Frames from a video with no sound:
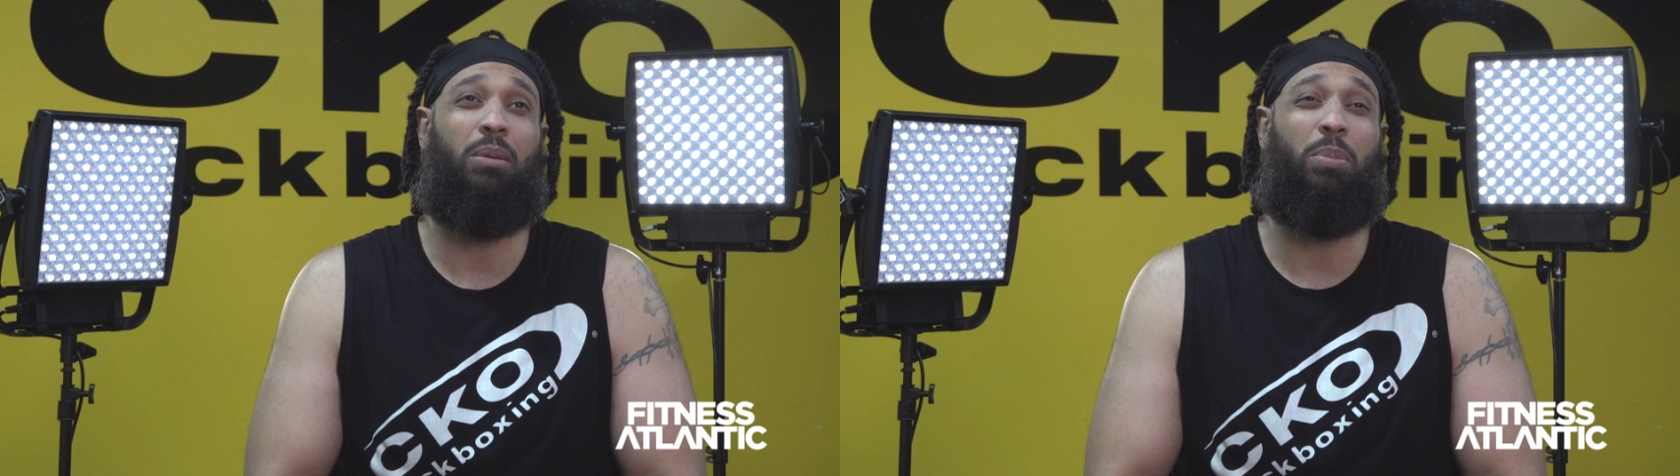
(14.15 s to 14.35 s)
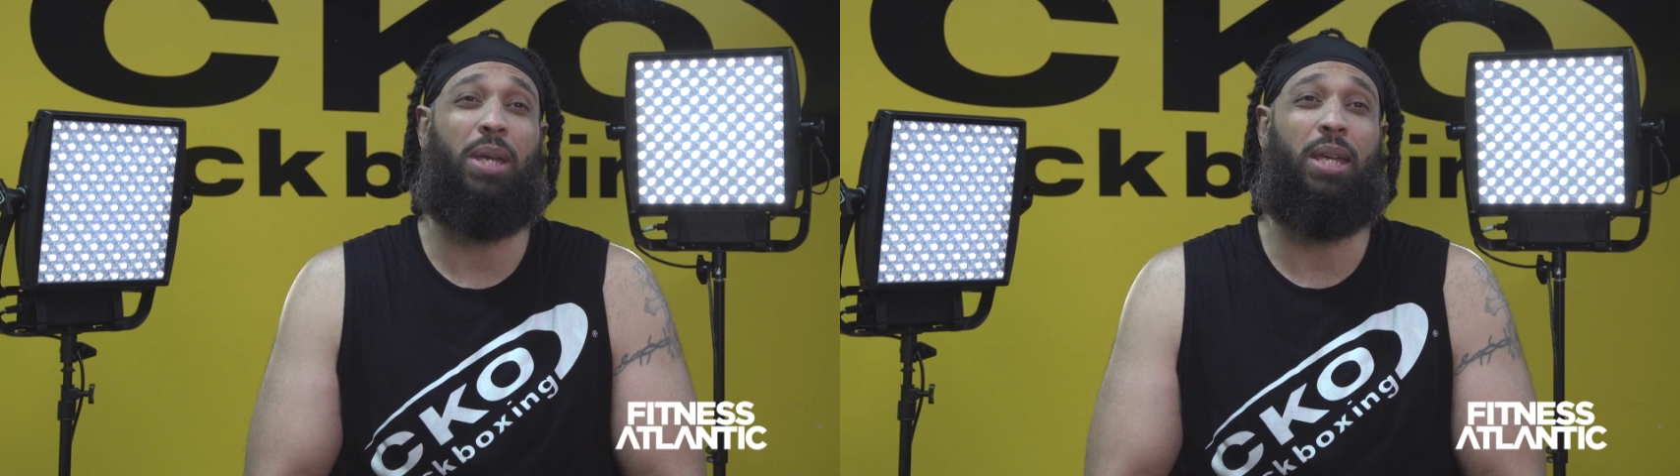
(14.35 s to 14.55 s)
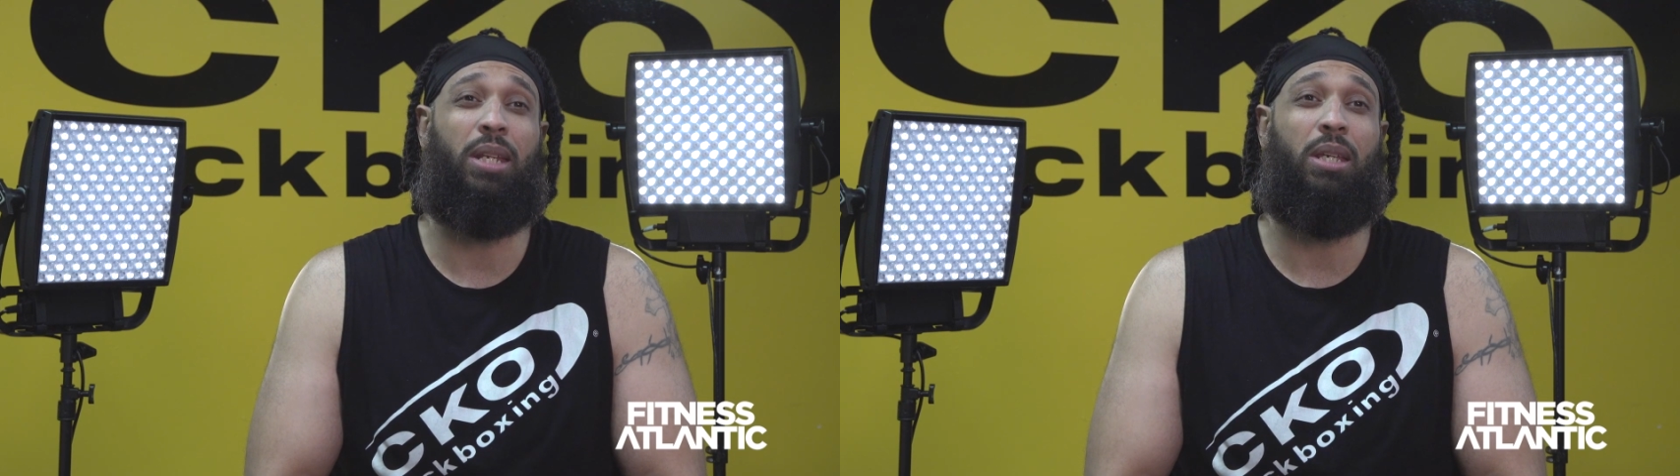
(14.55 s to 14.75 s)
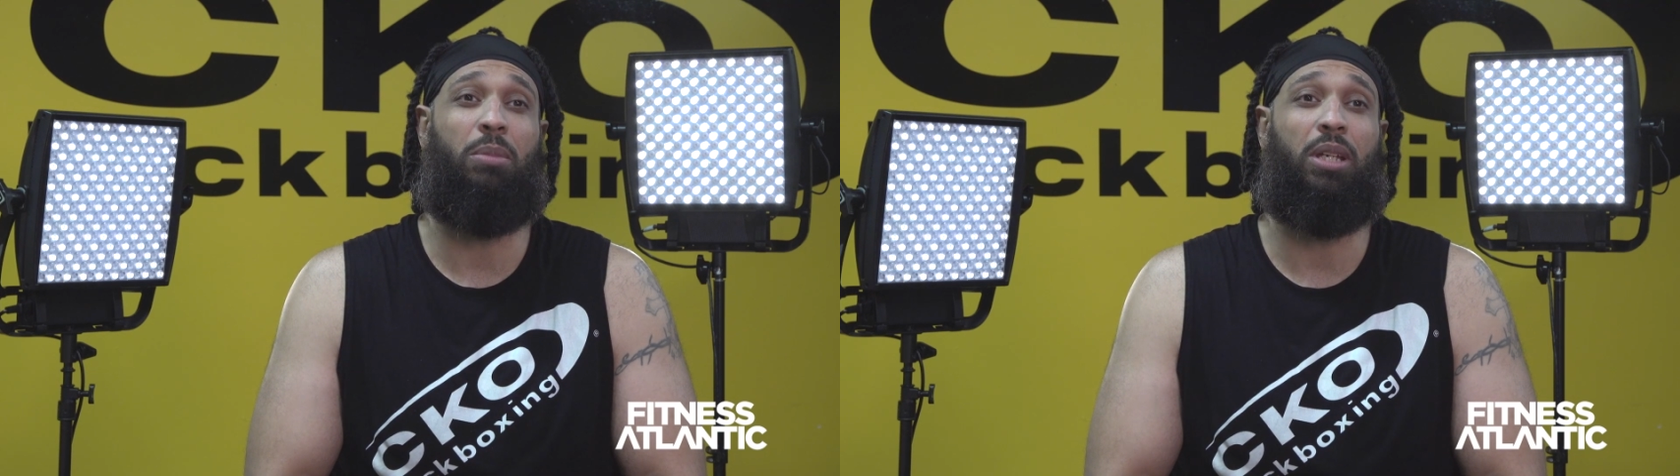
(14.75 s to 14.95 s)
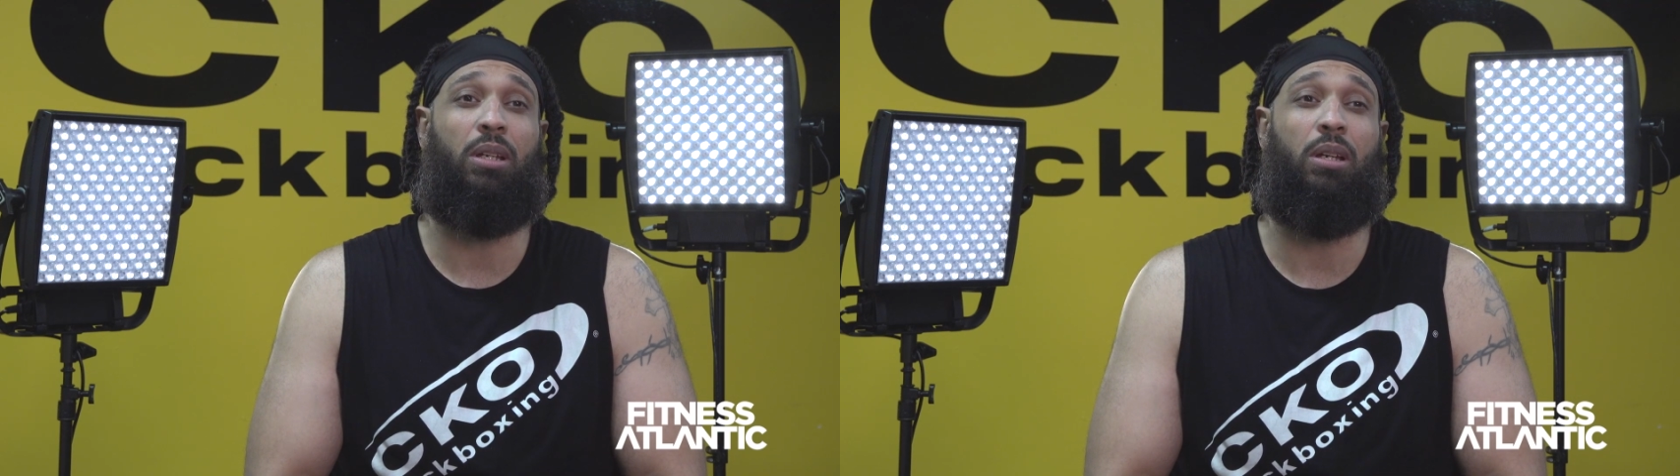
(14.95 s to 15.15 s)
the
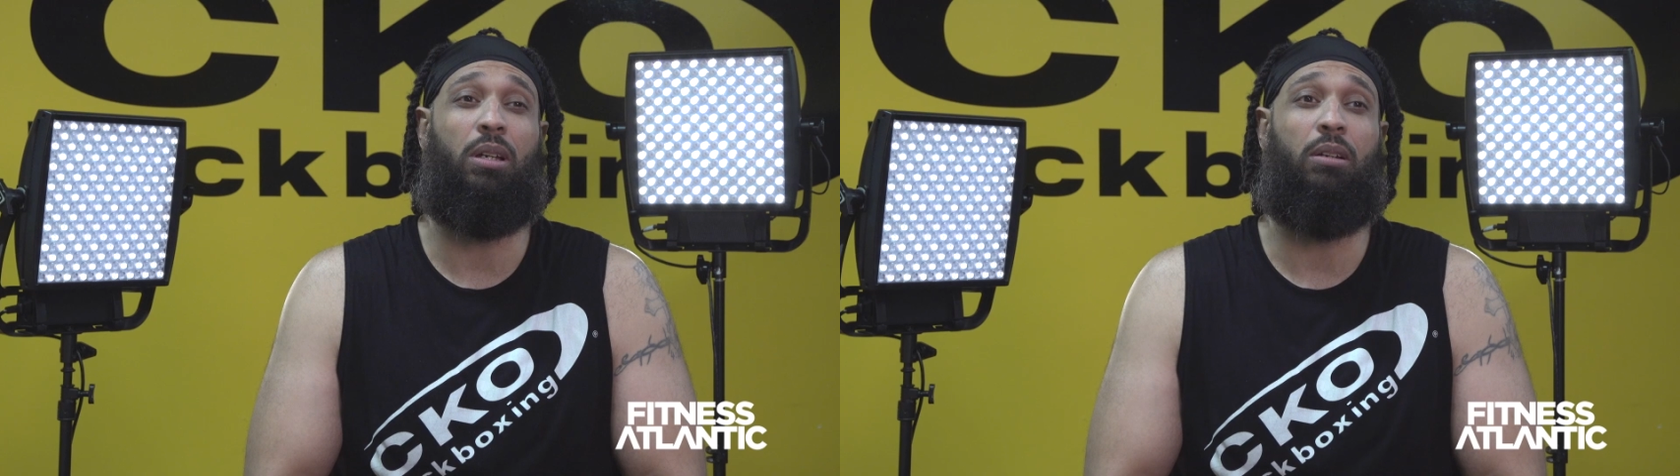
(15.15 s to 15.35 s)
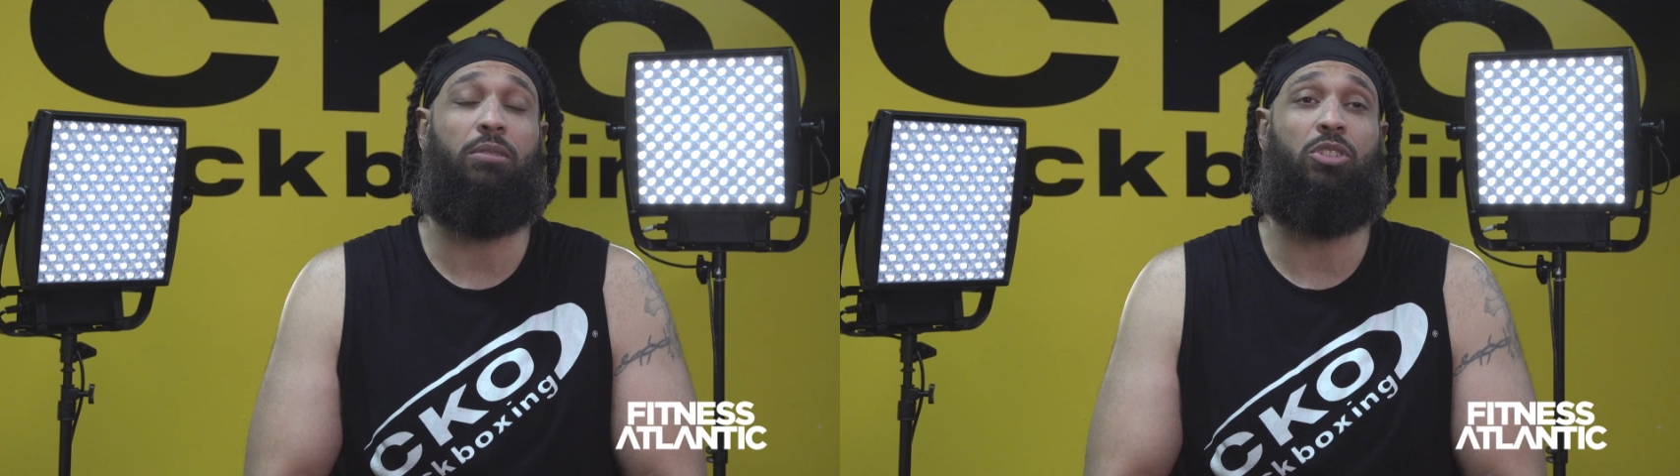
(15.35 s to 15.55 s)
pandemic of